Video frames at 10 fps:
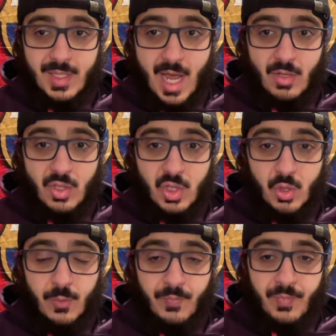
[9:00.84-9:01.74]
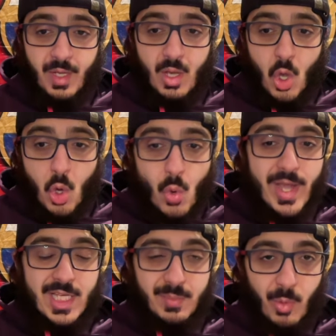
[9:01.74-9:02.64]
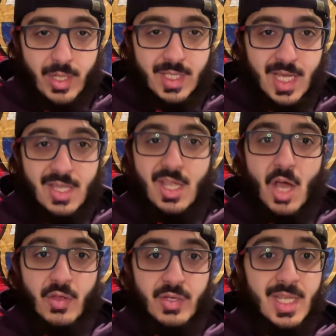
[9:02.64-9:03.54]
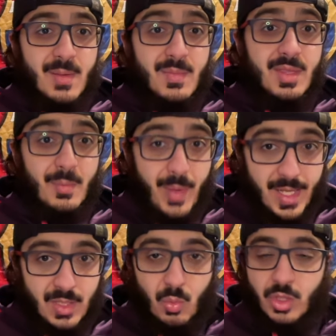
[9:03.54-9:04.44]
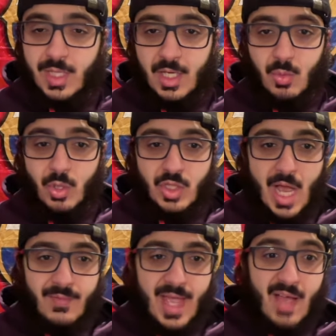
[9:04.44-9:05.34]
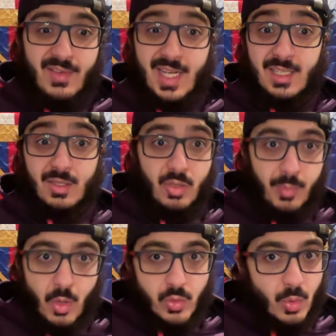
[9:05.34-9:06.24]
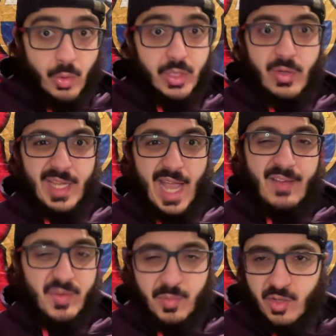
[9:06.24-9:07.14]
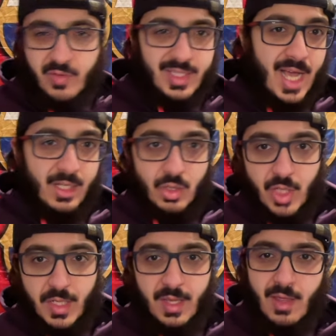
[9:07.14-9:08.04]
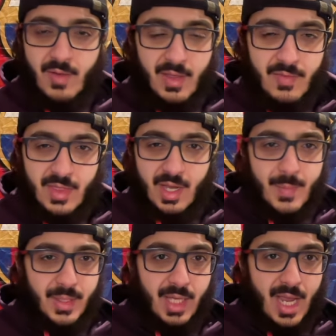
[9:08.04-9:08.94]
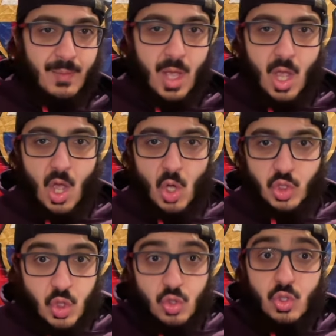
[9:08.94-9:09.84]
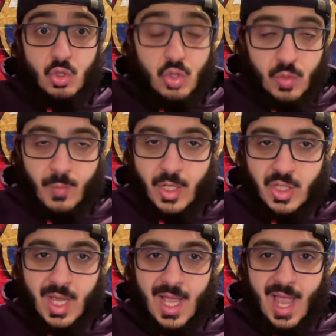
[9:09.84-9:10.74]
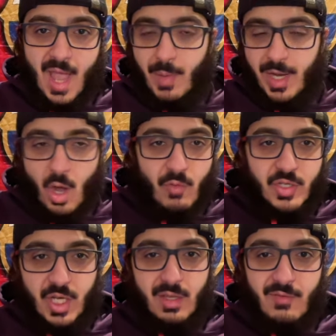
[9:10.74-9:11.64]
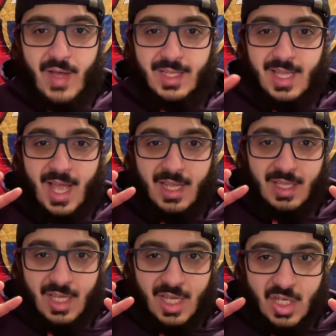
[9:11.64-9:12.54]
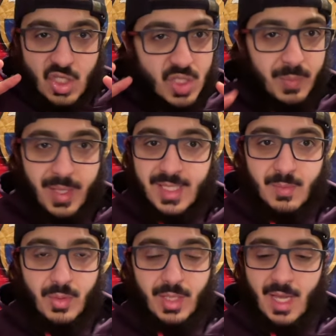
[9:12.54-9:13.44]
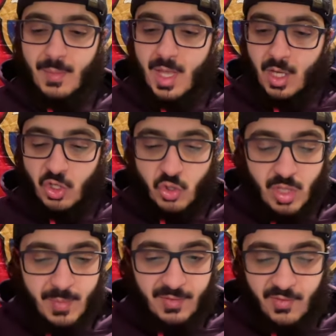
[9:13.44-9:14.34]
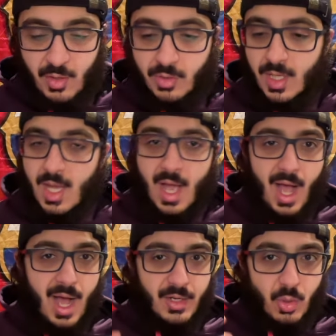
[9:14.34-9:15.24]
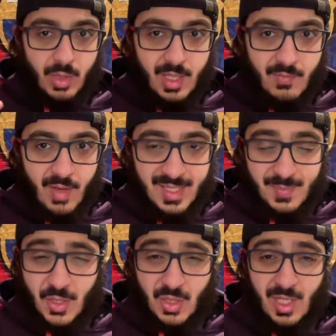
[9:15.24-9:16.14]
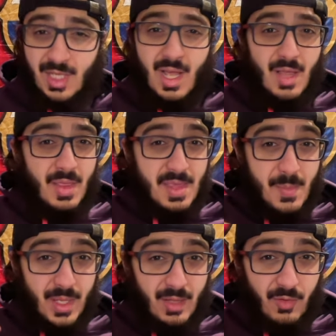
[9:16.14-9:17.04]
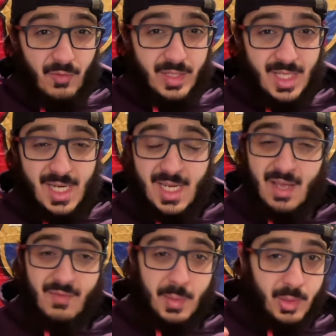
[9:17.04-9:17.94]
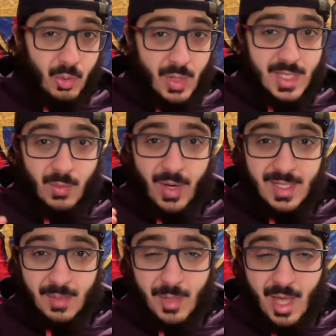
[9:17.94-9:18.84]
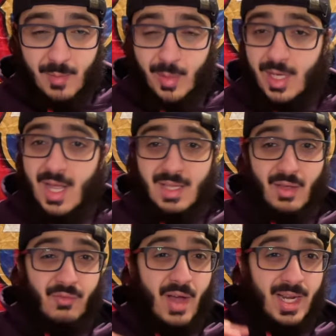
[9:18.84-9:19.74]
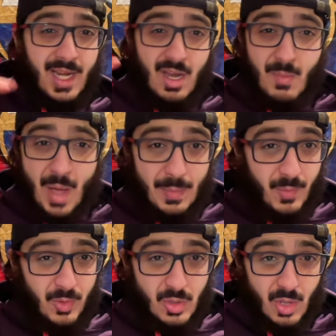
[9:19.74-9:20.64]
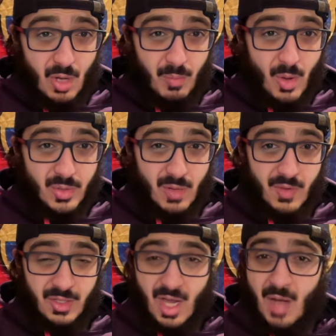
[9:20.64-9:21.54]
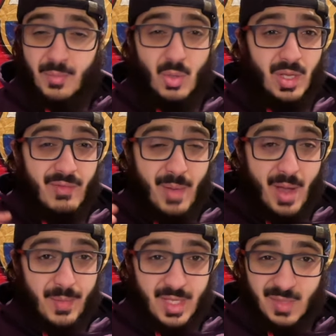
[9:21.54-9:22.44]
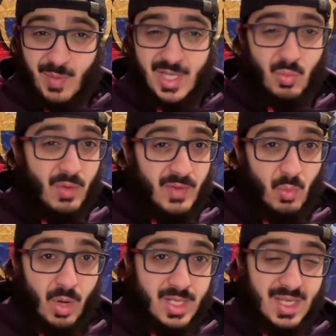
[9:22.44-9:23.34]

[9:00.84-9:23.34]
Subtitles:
down to who exploits the other team the best. Will Xavi have a tactical approach? Will Luis Enrique have some sort of a tactical change? I think if they think about the game too much, it might overshadow the fact that just play a simple game. Control the midfield. Don't give especially the ability for Vitinha and Fabian Ruiz and Yaya Emery to find Kylian Mbappe with those long balls over the top. Don't give Mbappe the space, 1v1s,